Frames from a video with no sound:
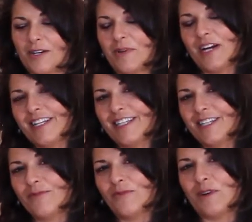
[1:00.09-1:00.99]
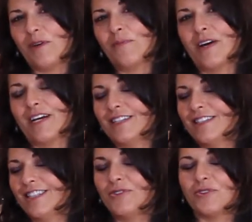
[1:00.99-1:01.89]
I'm not going to give away my
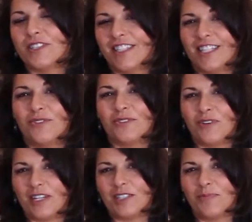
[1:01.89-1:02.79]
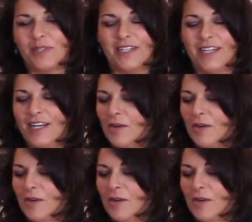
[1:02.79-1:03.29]
secret recipe,